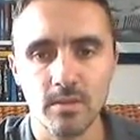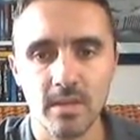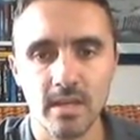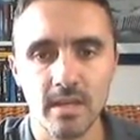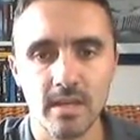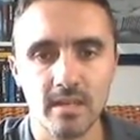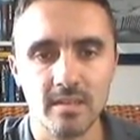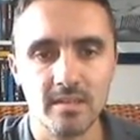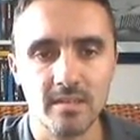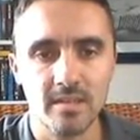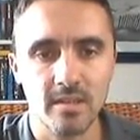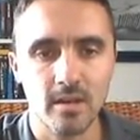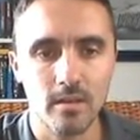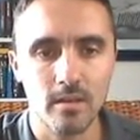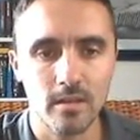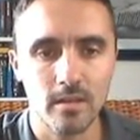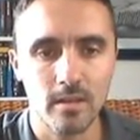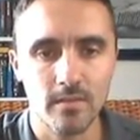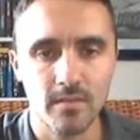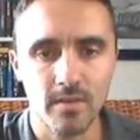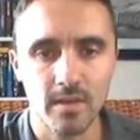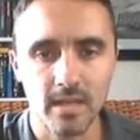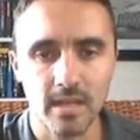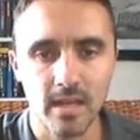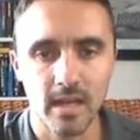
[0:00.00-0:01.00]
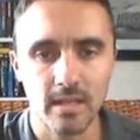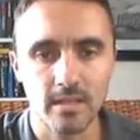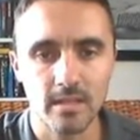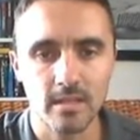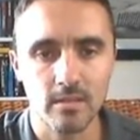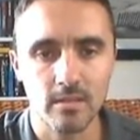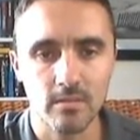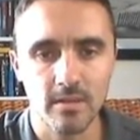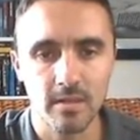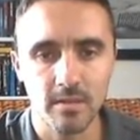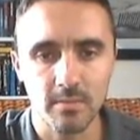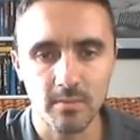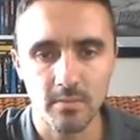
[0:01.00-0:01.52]
down here, you can see all the different
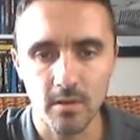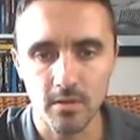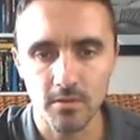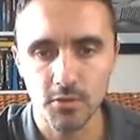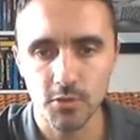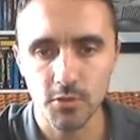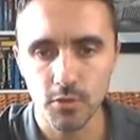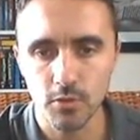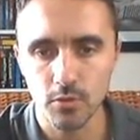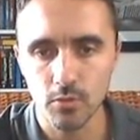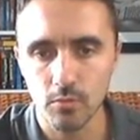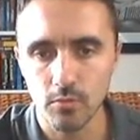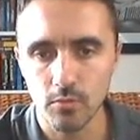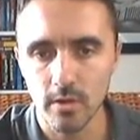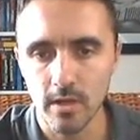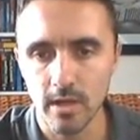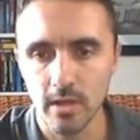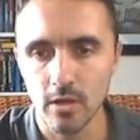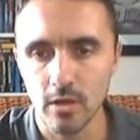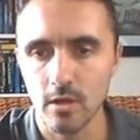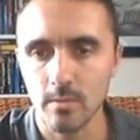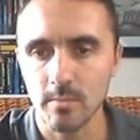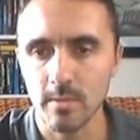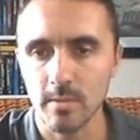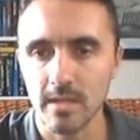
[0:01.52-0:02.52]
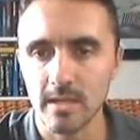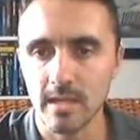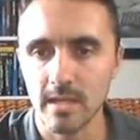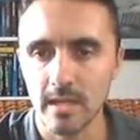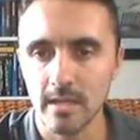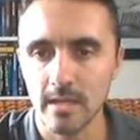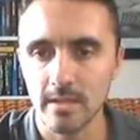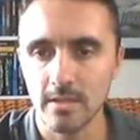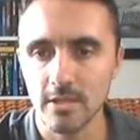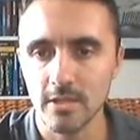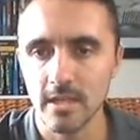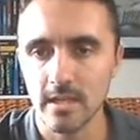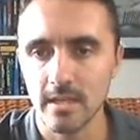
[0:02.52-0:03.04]
categories. We've got jewellery, home and
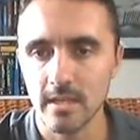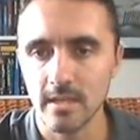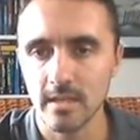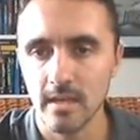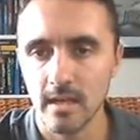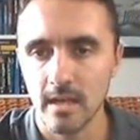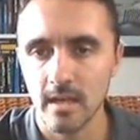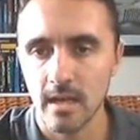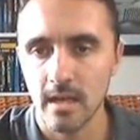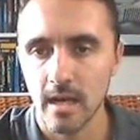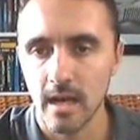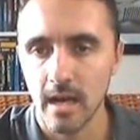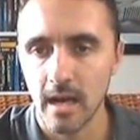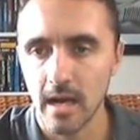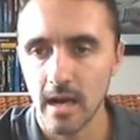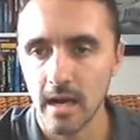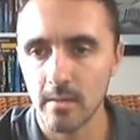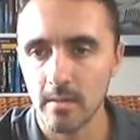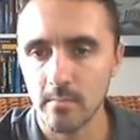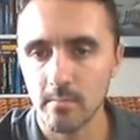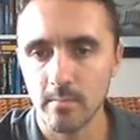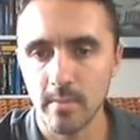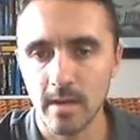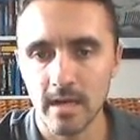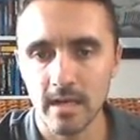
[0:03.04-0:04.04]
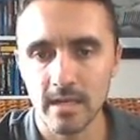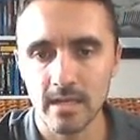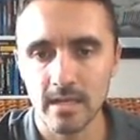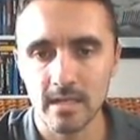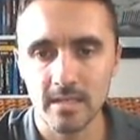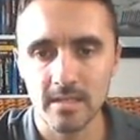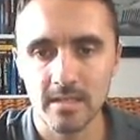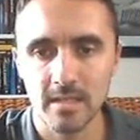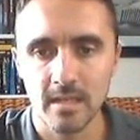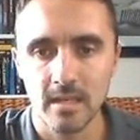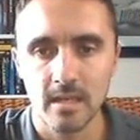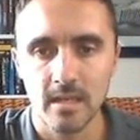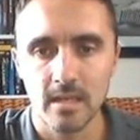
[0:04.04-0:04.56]
kitchen,
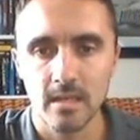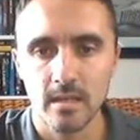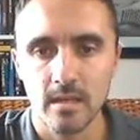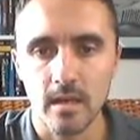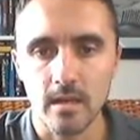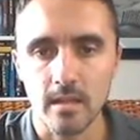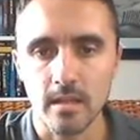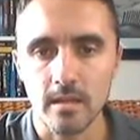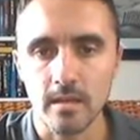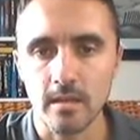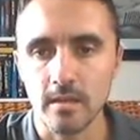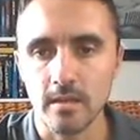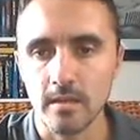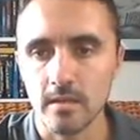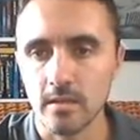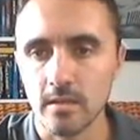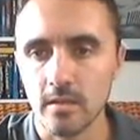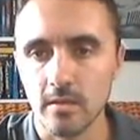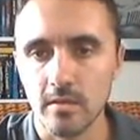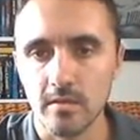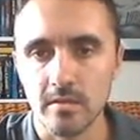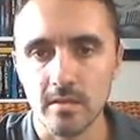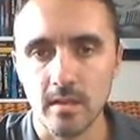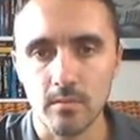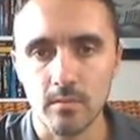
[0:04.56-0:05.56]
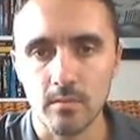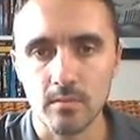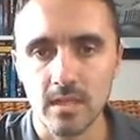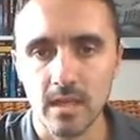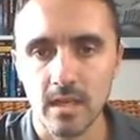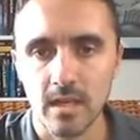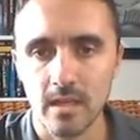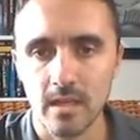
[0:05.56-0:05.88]
handbags, and then it goes down to